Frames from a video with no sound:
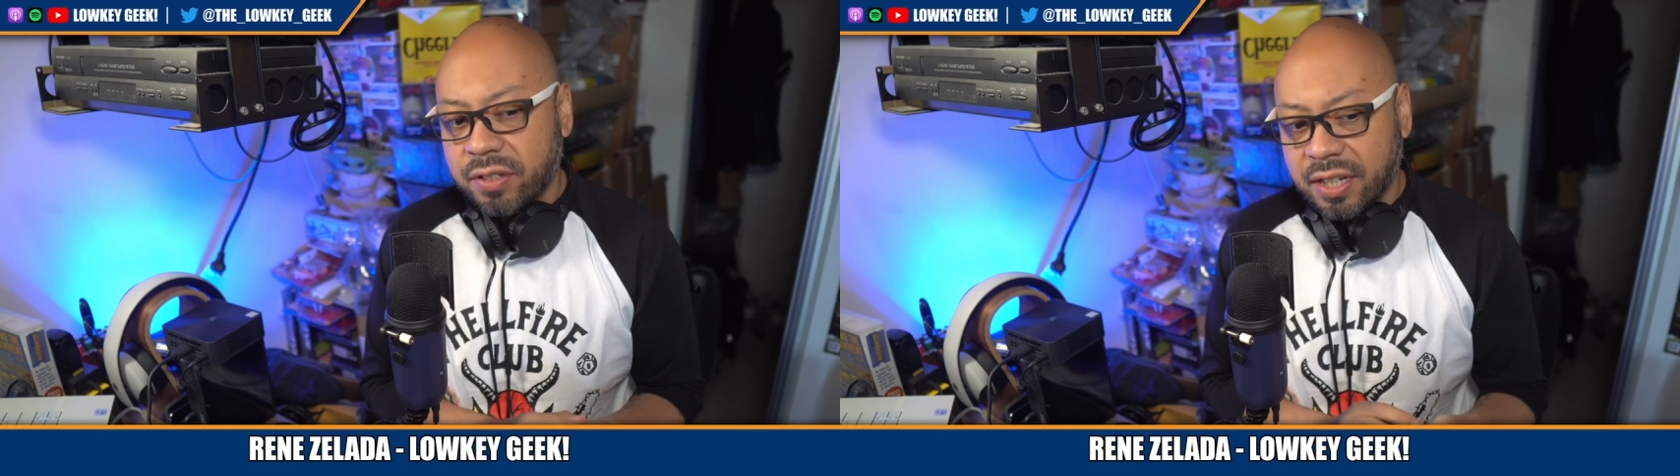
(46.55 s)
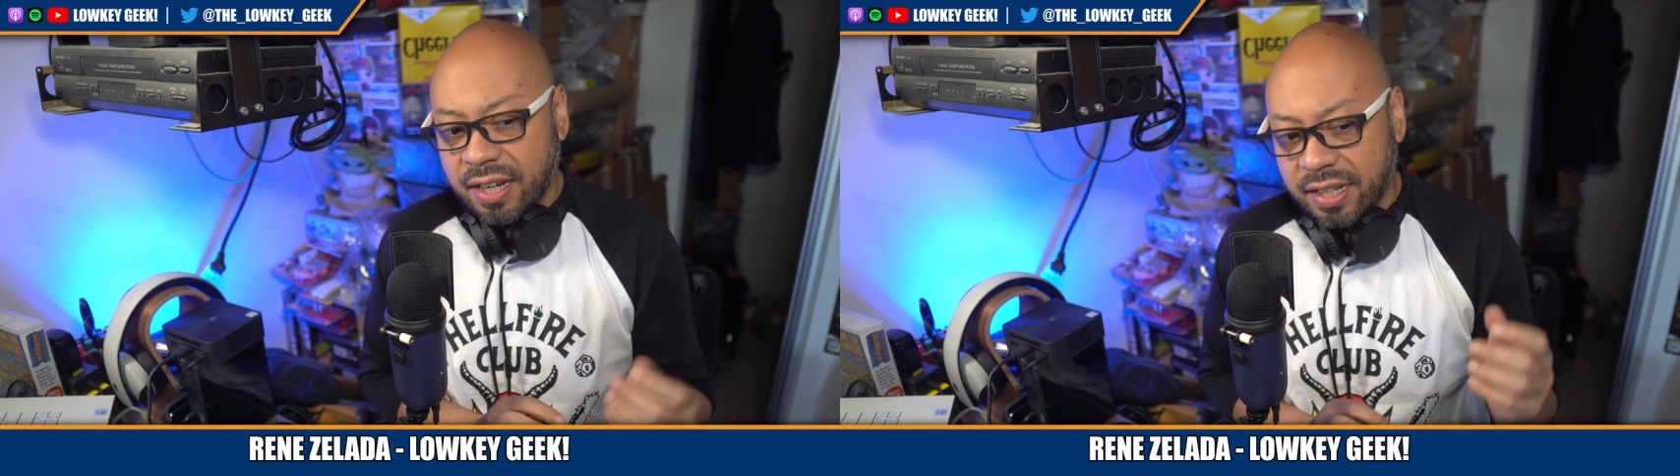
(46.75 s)

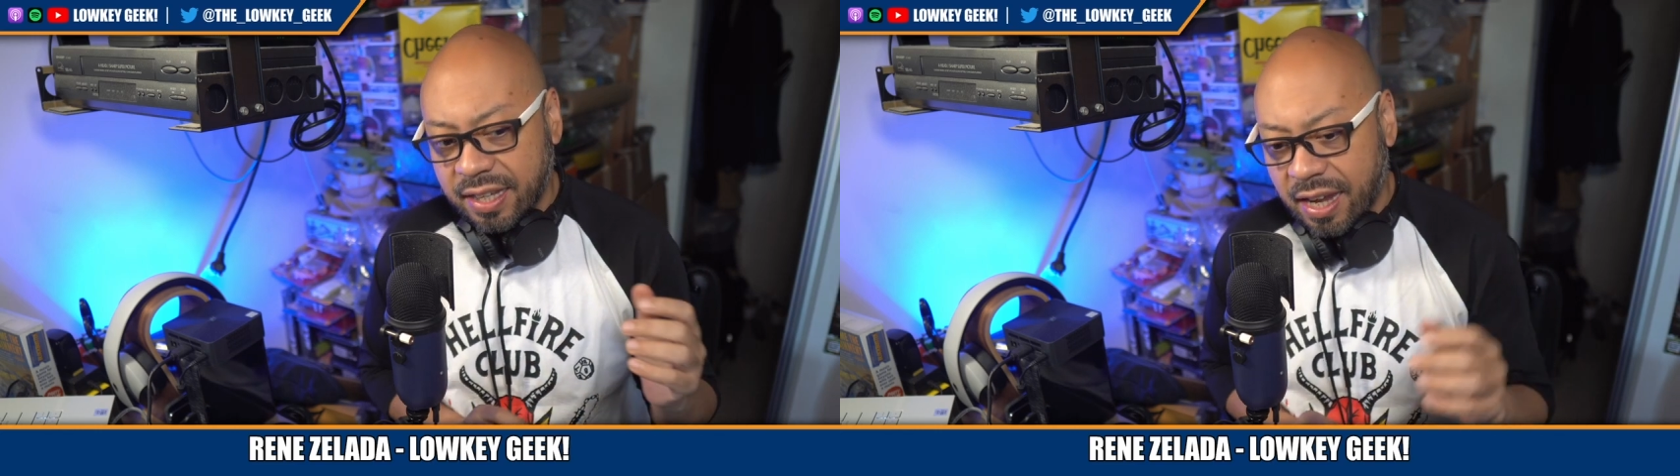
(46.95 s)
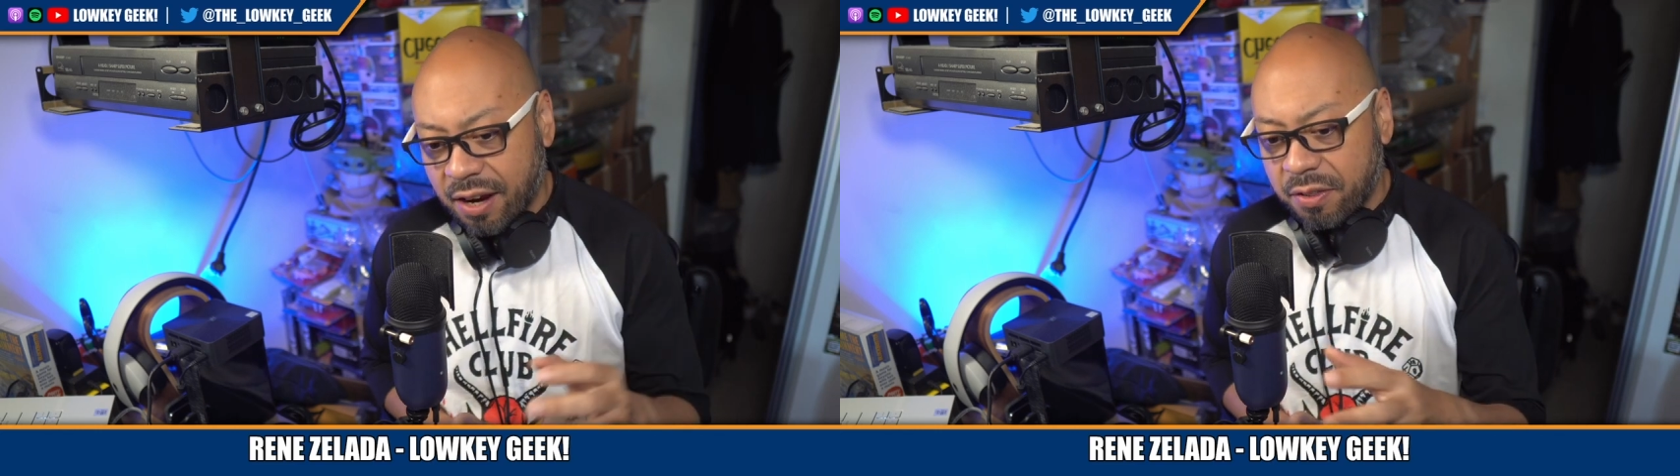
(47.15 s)
to kind of
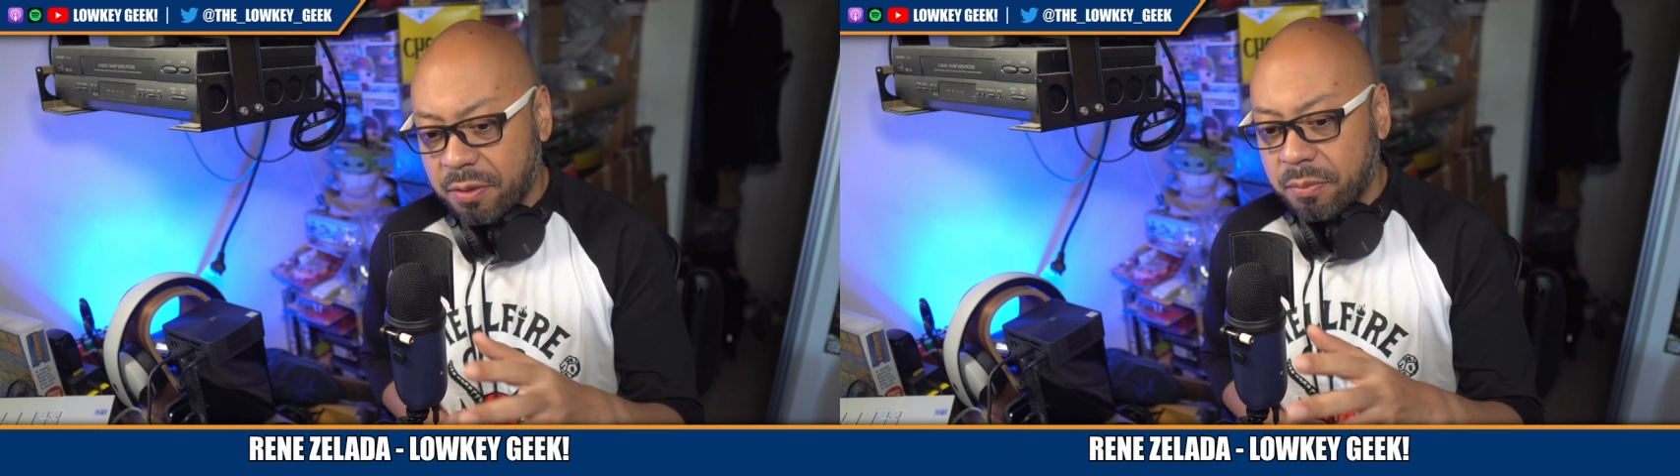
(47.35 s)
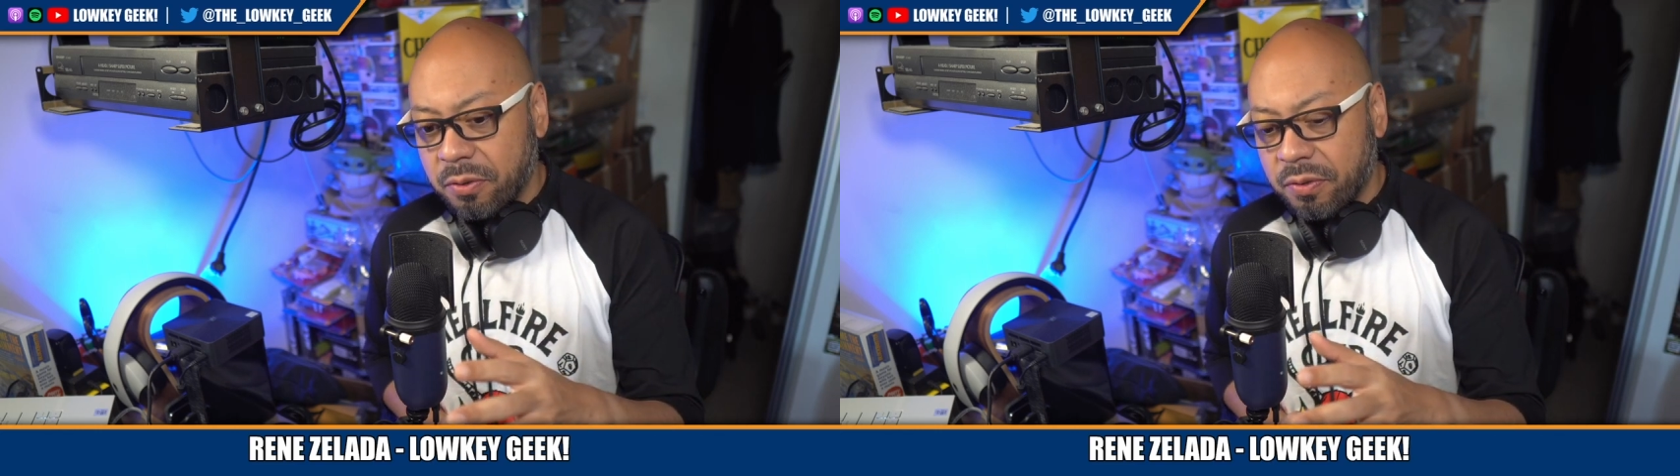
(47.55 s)
carry the
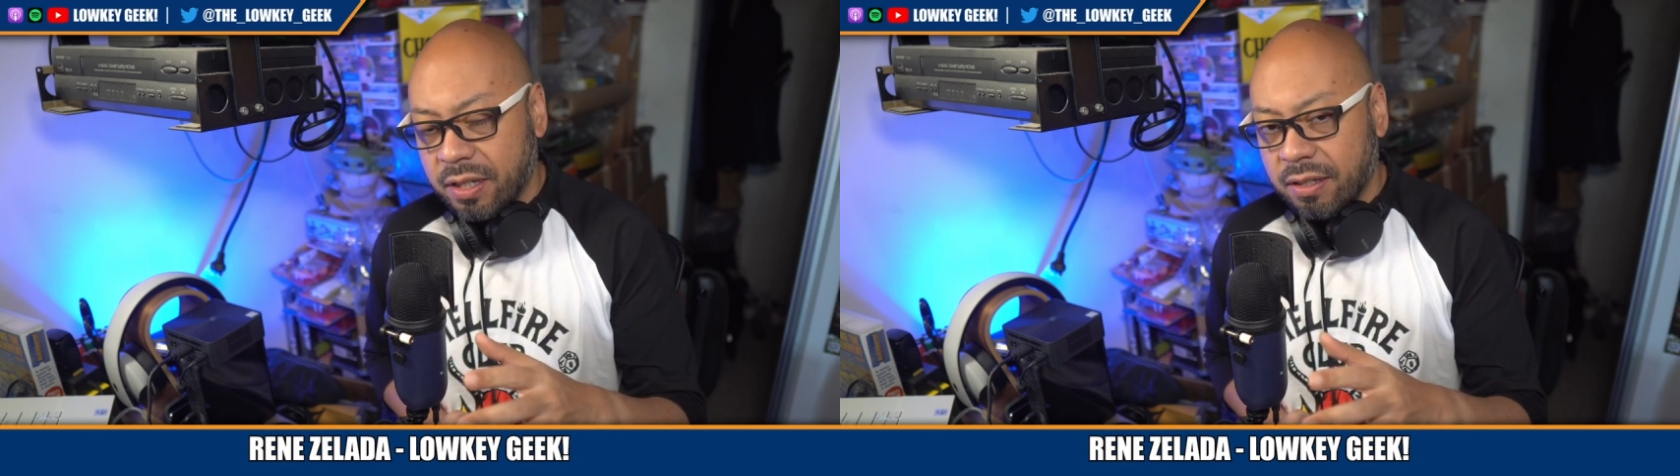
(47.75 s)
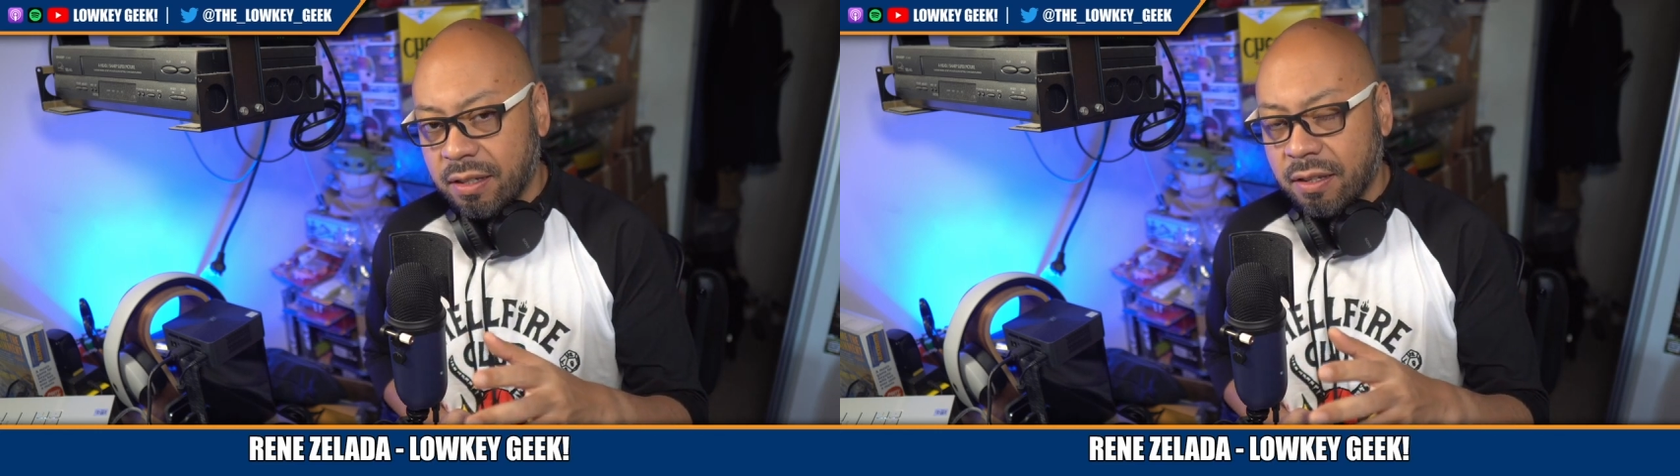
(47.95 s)

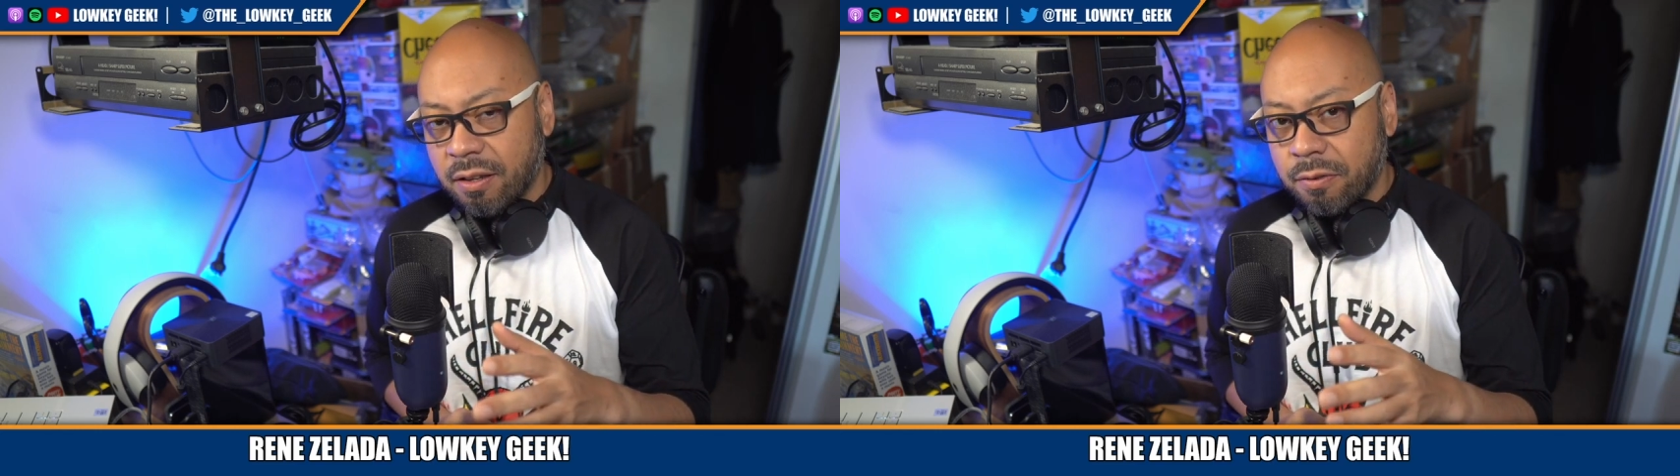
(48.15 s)
movie